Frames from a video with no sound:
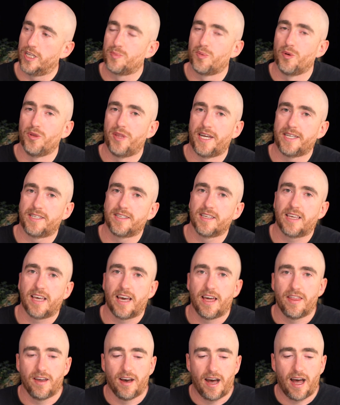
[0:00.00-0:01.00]
let's put that
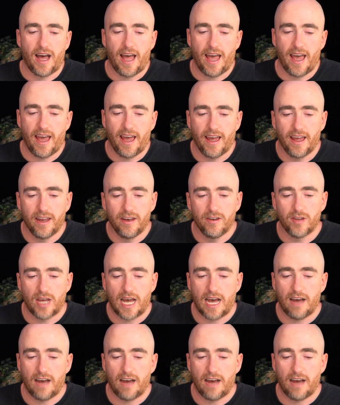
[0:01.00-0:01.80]
together and